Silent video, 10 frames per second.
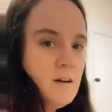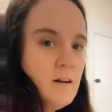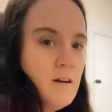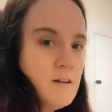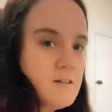
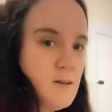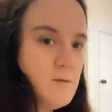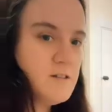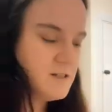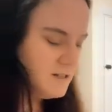So
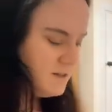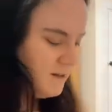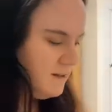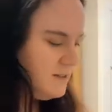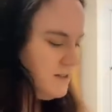once the salt
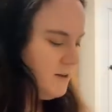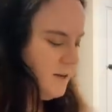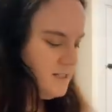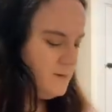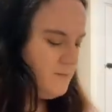has
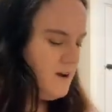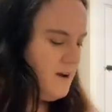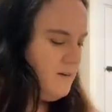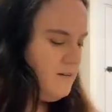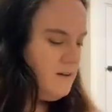started to
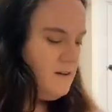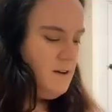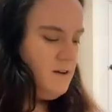brown, you